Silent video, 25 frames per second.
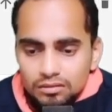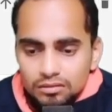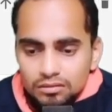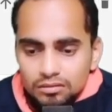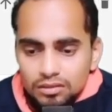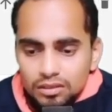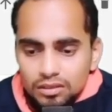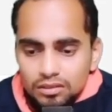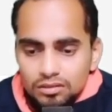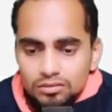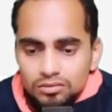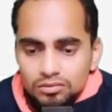
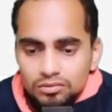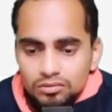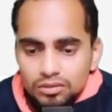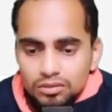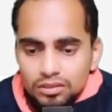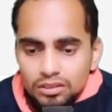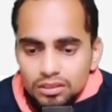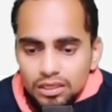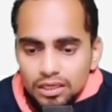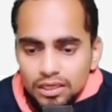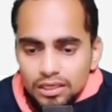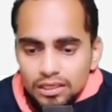Okay, so
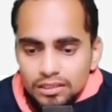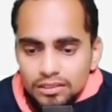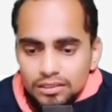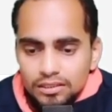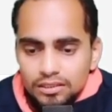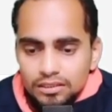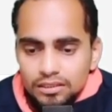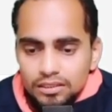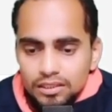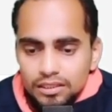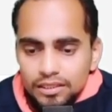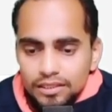I'll
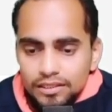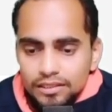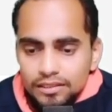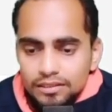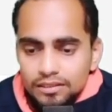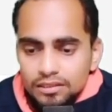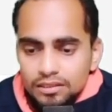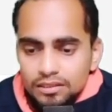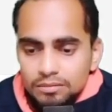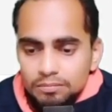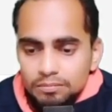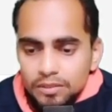just delete
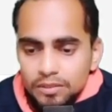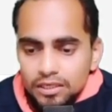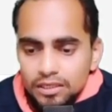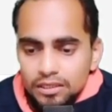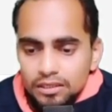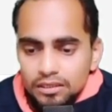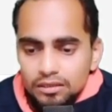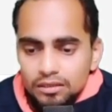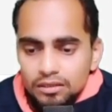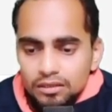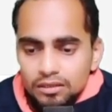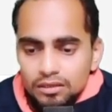this
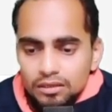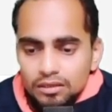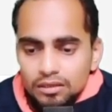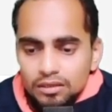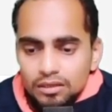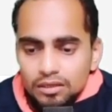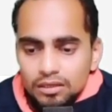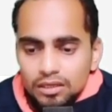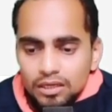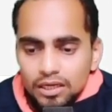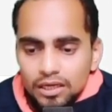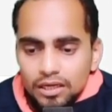part.
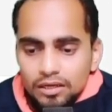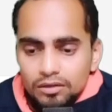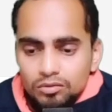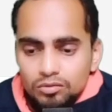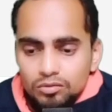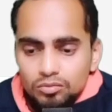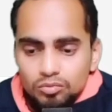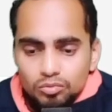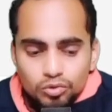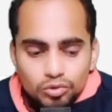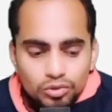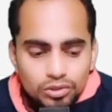I
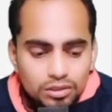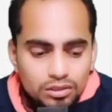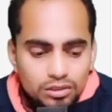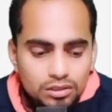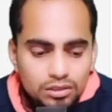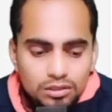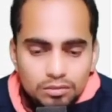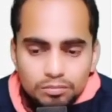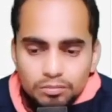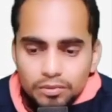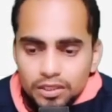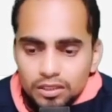don't want
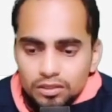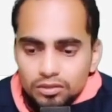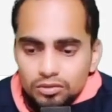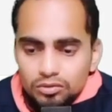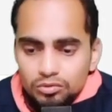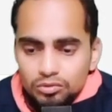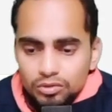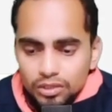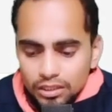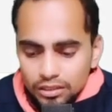this part to